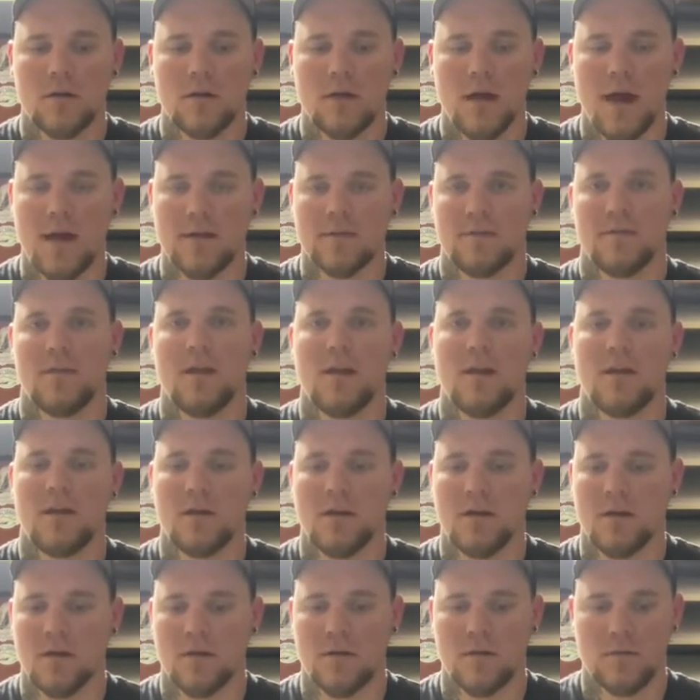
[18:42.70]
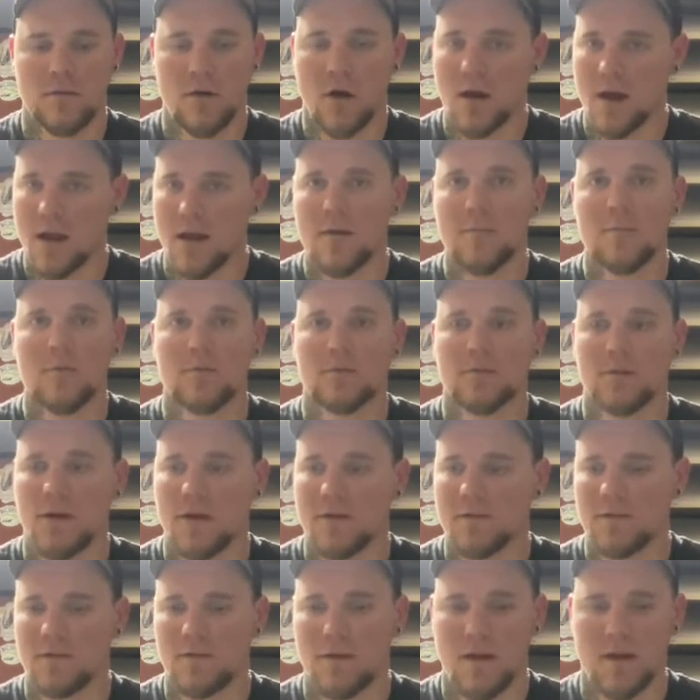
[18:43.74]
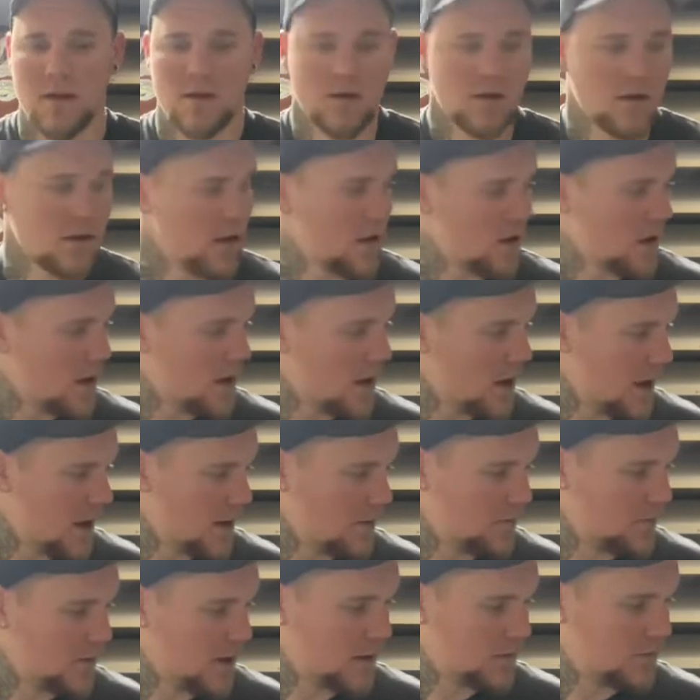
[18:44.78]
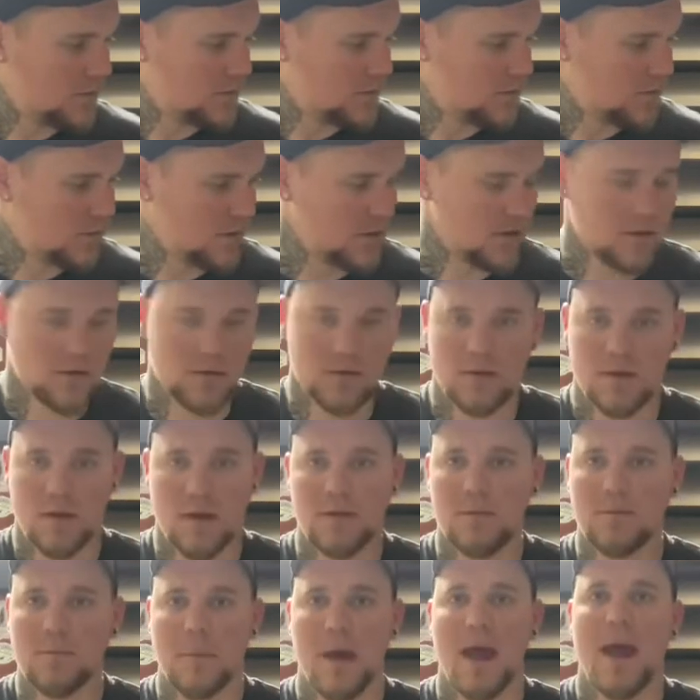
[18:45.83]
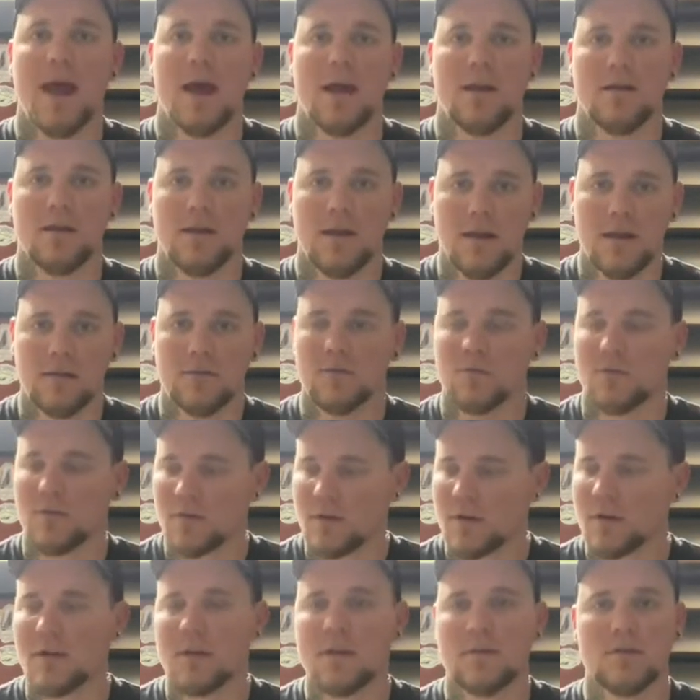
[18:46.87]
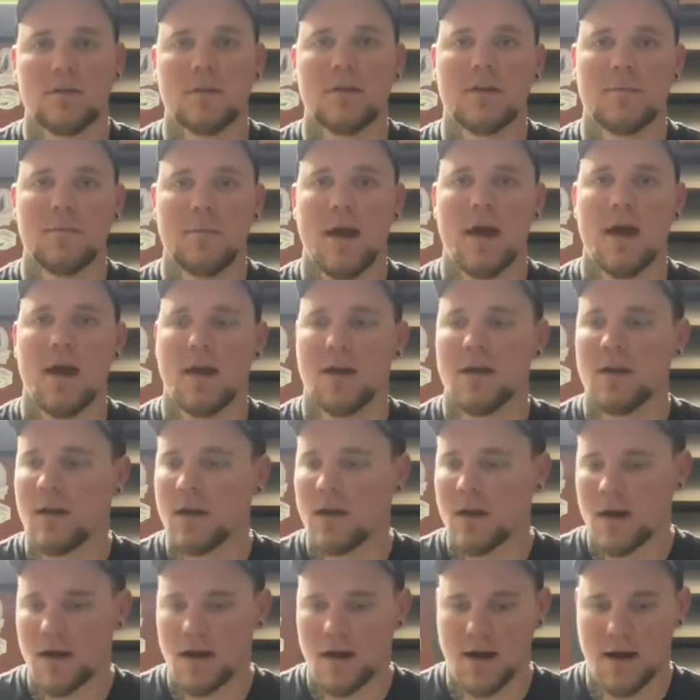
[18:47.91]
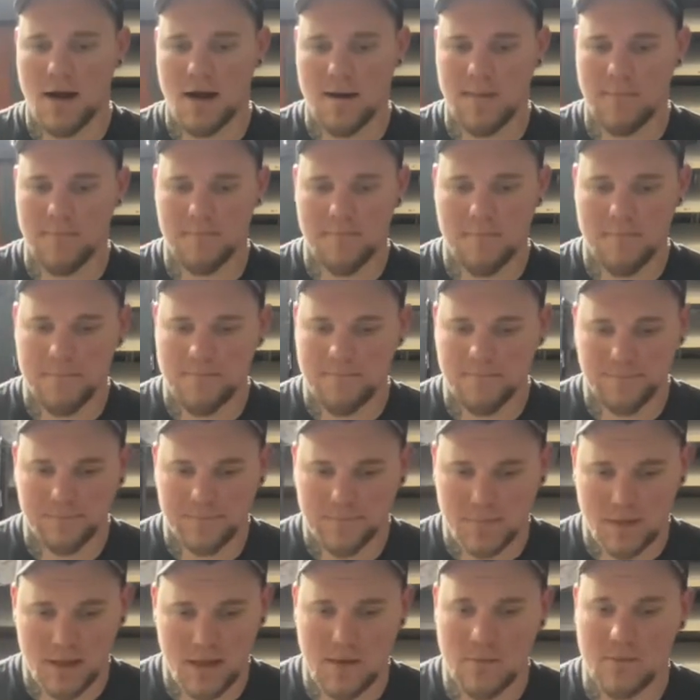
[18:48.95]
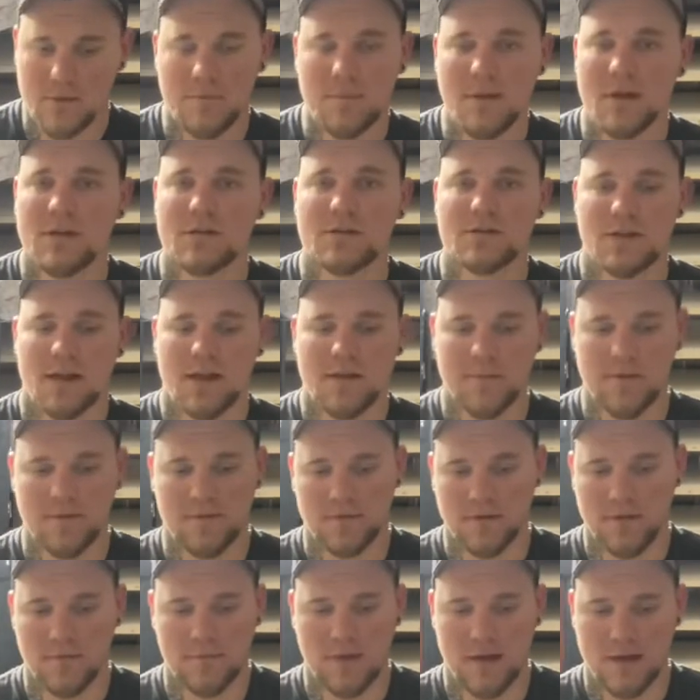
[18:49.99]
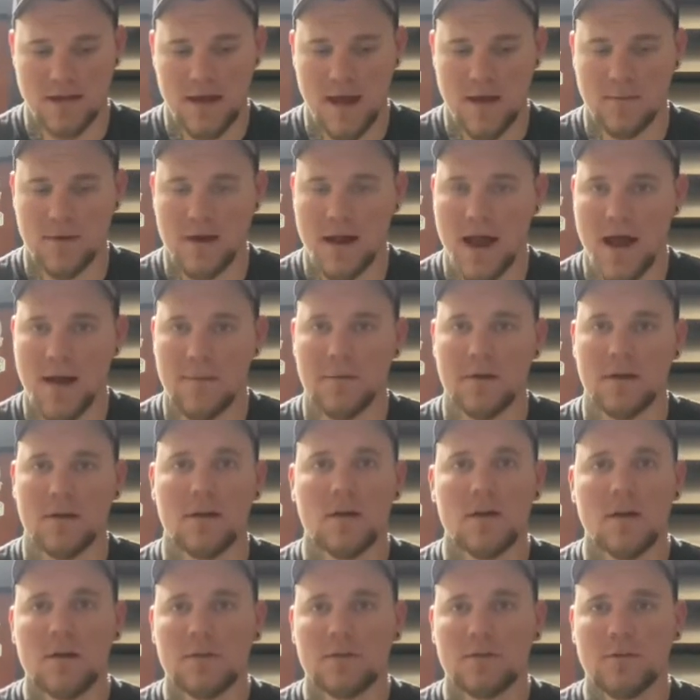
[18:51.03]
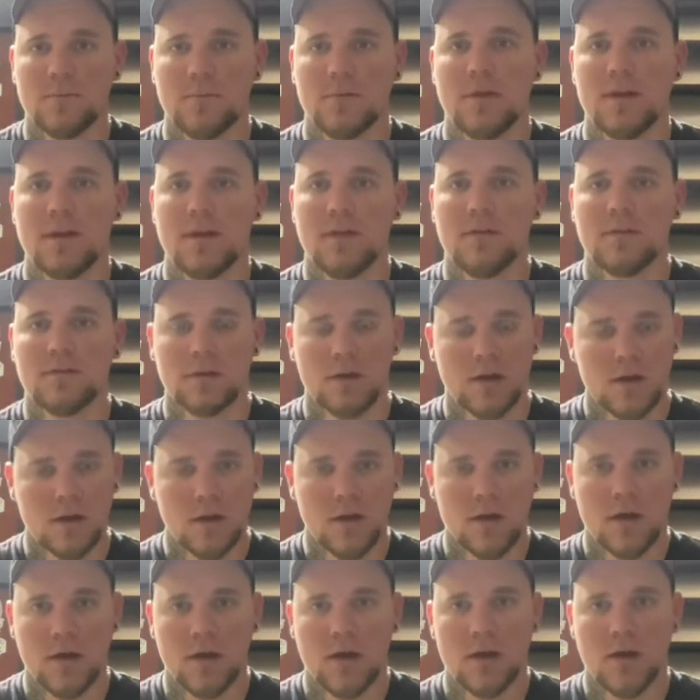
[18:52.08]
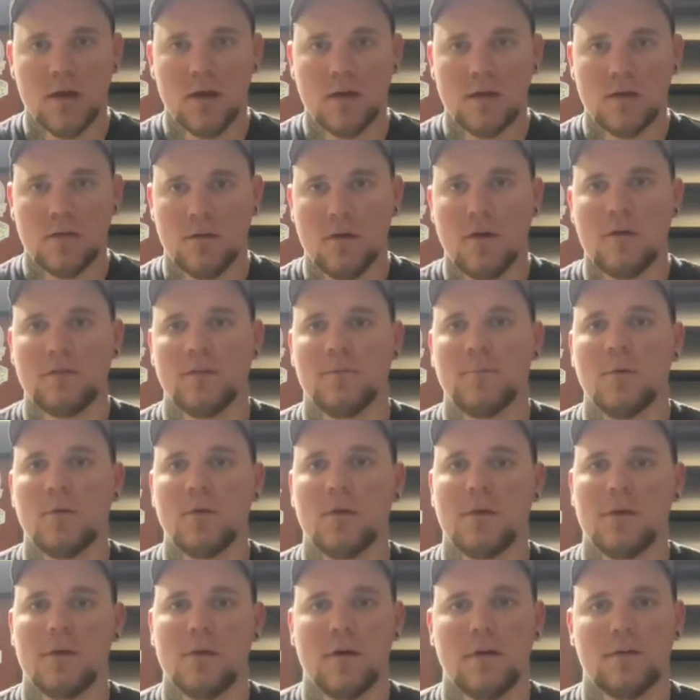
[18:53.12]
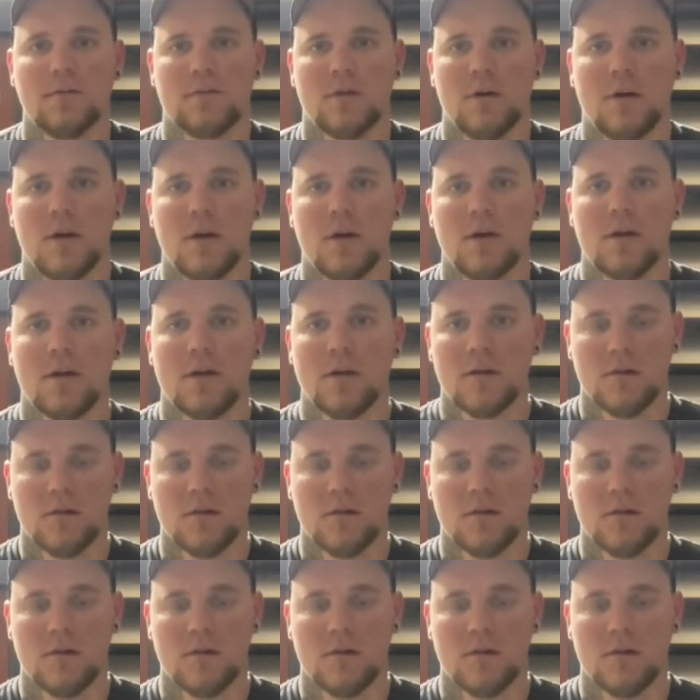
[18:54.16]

at stake here. Our animals are at stake. It, it's, it's bad. It's really, really bad. Um, it would be a shame if something like that would happen. So please Go support USARK.